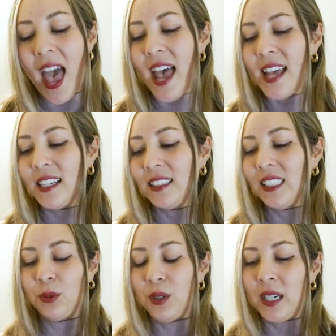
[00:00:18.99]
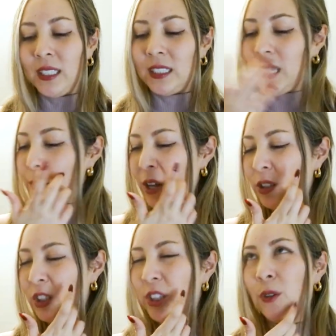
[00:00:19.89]
And this was, and my
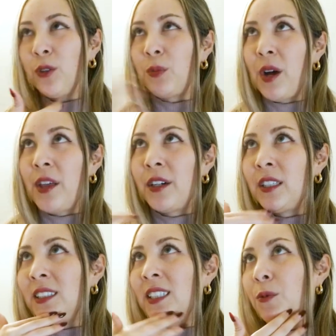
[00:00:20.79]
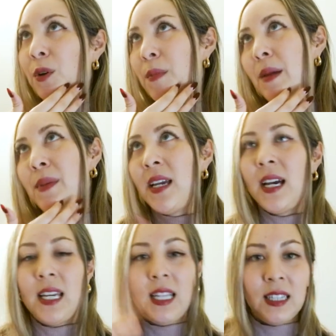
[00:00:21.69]
two older brothers, they were maybe
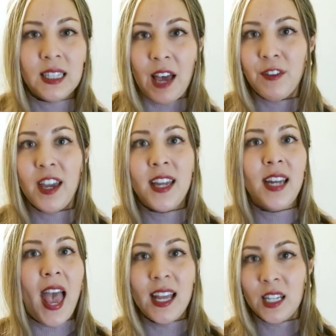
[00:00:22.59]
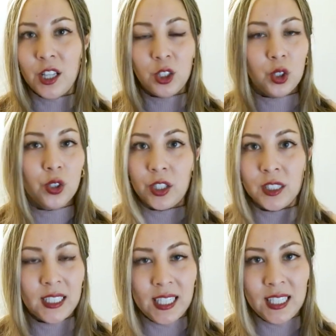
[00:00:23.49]
11 and
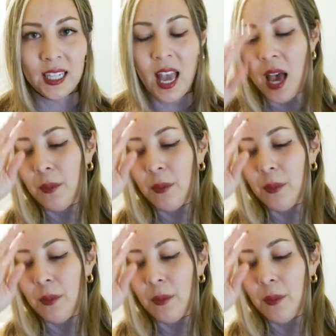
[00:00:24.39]
13,